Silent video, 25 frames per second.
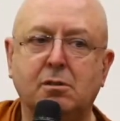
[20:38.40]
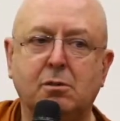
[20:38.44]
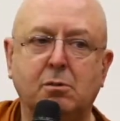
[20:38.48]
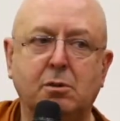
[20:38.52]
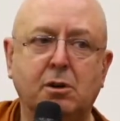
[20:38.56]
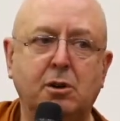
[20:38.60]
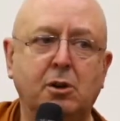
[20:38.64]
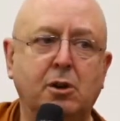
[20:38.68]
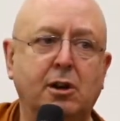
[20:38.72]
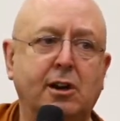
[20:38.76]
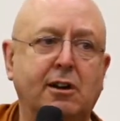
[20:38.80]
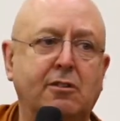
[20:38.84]

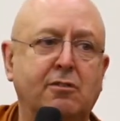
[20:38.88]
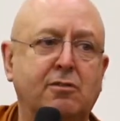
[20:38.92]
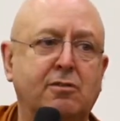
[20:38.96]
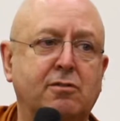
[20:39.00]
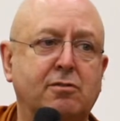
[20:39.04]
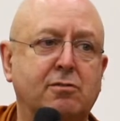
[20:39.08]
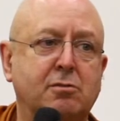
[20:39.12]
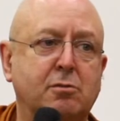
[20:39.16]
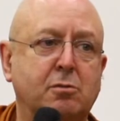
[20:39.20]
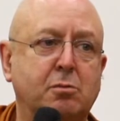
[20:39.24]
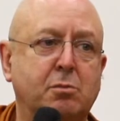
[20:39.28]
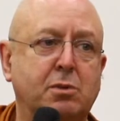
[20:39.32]
When you have
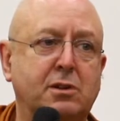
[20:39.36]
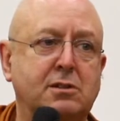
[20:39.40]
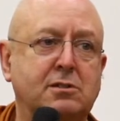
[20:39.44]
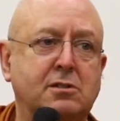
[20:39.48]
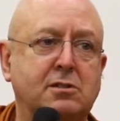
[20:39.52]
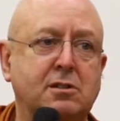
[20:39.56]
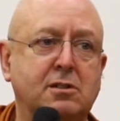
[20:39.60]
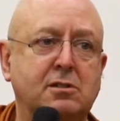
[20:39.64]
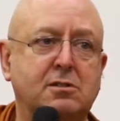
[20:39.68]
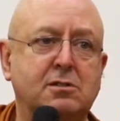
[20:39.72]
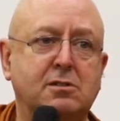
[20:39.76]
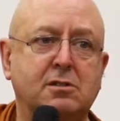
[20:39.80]

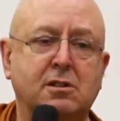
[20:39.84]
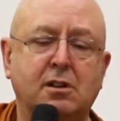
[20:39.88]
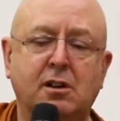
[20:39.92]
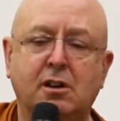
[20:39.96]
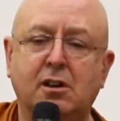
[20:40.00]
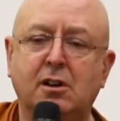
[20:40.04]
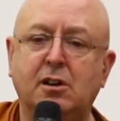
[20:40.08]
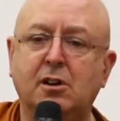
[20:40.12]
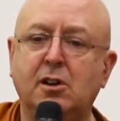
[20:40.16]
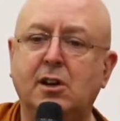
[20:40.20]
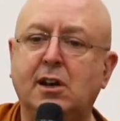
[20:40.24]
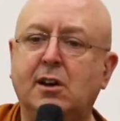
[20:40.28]
business,
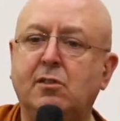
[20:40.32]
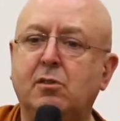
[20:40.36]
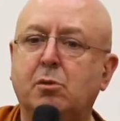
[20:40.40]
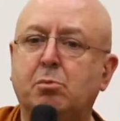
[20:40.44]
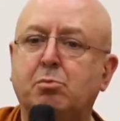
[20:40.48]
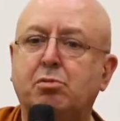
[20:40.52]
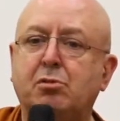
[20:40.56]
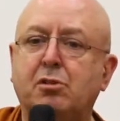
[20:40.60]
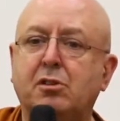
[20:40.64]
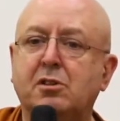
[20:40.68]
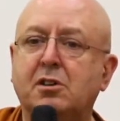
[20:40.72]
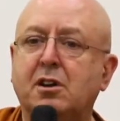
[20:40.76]
you have
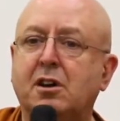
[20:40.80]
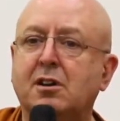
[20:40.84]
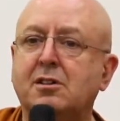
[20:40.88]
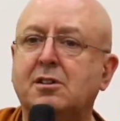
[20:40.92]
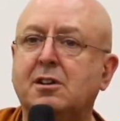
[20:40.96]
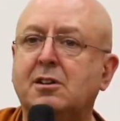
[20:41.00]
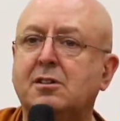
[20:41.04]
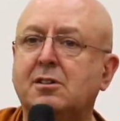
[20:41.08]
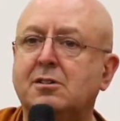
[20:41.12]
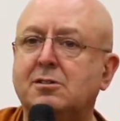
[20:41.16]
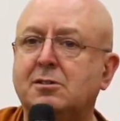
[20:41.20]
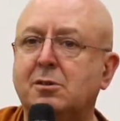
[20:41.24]
a
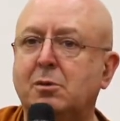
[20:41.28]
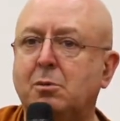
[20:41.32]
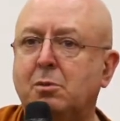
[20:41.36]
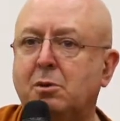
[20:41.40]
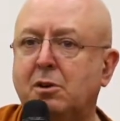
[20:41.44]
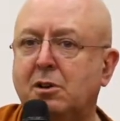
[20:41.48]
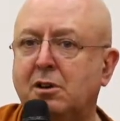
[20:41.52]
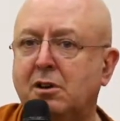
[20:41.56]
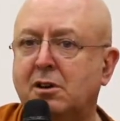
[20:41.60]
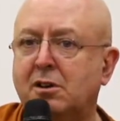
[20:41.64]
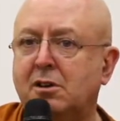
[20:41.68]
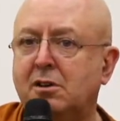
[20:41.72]
product, it doesn't
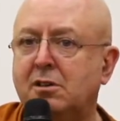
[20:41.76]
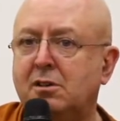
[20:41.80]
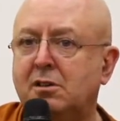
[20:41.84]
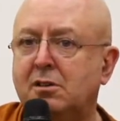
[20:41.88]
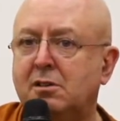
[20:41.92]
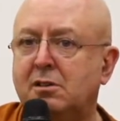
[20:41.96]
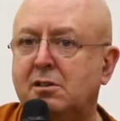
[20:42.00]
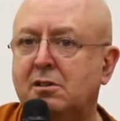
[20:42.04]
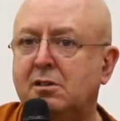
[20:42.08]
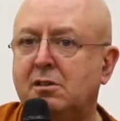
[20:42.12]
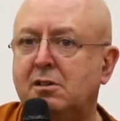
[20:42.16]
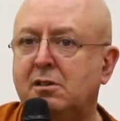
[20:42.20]
work.
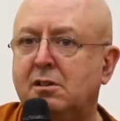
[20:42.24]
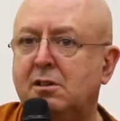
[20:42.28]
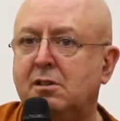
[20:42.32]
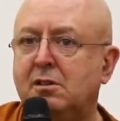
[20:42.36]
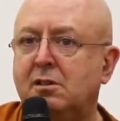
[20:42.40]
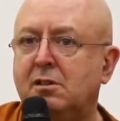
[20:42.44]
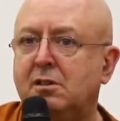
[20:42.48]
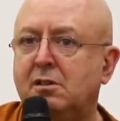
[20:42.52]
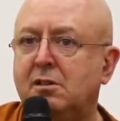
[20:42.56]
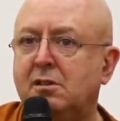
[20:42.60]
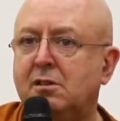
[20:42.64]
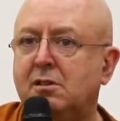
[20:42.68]

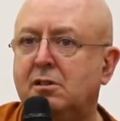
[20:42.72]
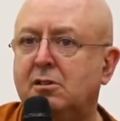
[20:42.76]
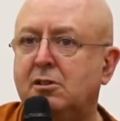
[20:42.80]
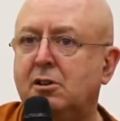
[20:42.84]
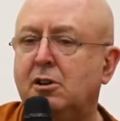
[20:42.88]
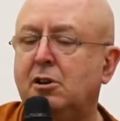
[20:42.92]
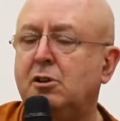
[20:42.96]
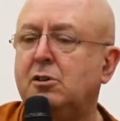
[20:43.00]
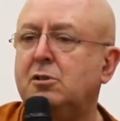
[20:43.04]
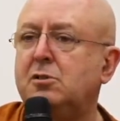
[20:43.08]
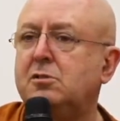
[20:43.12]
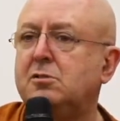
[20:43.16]

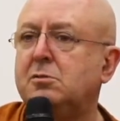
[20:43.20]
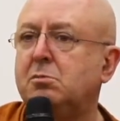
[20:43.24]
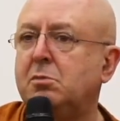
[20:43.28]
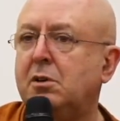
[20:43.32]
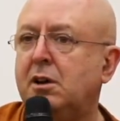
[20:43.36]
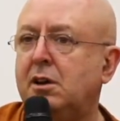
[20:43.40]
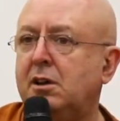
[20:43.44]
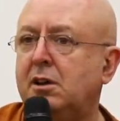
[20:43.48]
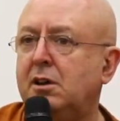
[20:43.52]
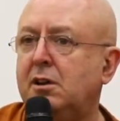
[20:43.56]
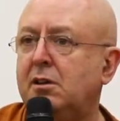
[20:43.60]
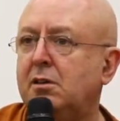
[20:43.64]
You lose
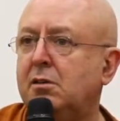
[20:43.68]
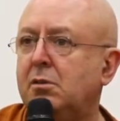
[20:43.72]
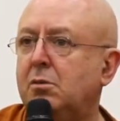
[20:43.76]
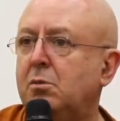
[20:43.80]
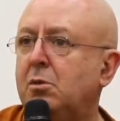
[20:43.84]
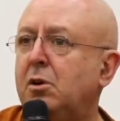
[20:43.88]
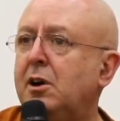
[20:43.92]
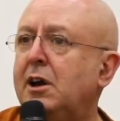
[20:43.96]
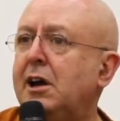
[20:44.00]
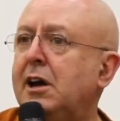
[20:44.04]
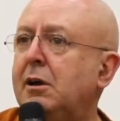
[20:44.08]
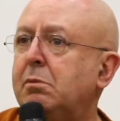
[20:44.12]
money.
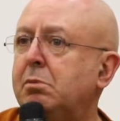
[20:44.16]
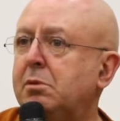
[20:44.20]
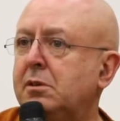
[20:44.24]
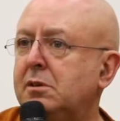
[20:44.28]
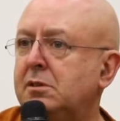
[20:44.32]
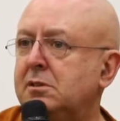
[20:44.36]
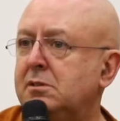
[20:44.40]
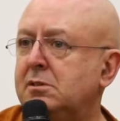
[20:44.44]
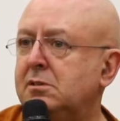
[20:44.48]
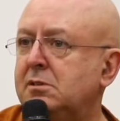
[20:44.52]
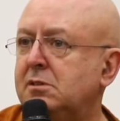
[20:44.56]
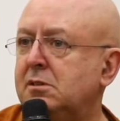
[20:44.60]
What
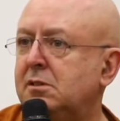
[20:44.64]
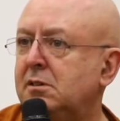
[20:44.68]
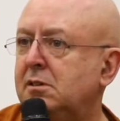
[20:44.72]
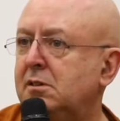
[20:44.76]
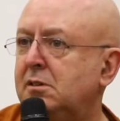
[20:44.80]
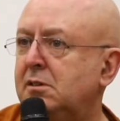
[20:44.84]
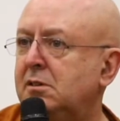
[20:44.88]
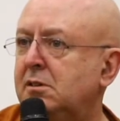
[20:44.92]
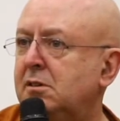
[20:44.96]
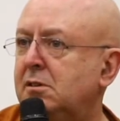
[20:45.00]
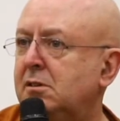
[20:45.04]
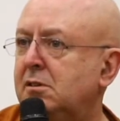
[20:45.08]
happens?
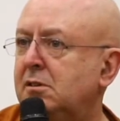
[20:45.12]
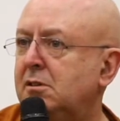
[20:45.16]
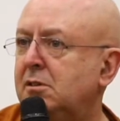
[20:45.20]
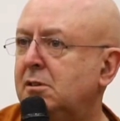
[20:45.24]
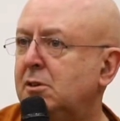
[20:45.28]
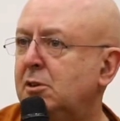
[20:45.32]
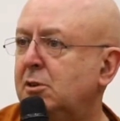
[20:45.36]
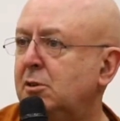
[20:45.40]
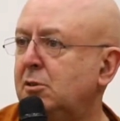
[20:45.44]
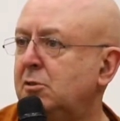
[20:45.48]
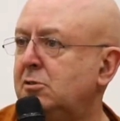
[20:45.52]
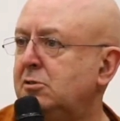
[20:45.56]

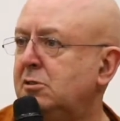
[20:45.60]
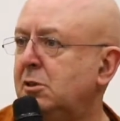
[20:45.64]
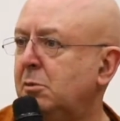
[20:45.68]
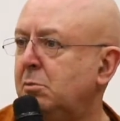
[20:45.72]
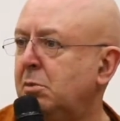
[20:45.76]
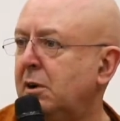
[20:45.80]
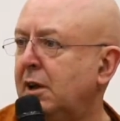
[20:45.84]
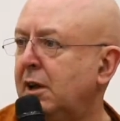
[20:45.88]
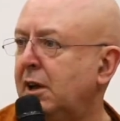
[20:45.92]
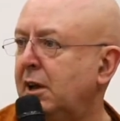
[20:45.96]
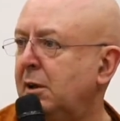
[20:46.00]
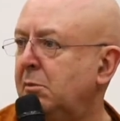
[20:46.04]
Who's to
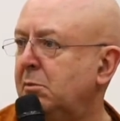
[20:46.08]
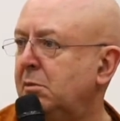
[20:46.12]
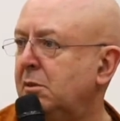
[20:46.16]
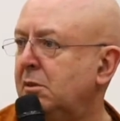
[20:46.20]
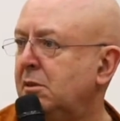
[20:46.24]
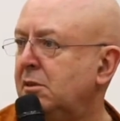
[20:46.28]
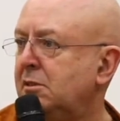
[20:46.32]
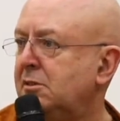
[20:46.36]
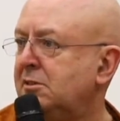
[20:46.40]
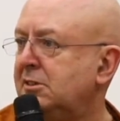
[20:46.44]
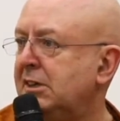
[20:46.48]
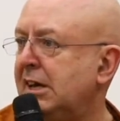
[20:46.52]
blame?
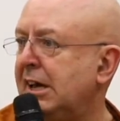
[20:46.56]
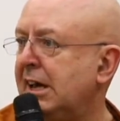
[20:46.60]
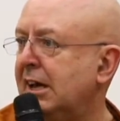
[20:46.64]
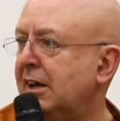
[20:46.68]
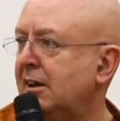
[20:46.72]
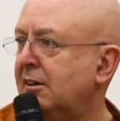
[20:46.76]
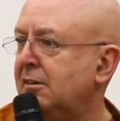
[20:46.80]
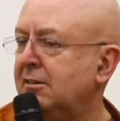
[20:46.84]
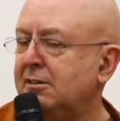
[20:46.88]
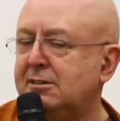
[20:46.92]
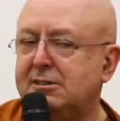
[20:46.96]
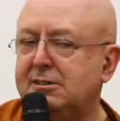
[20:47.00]
Sack.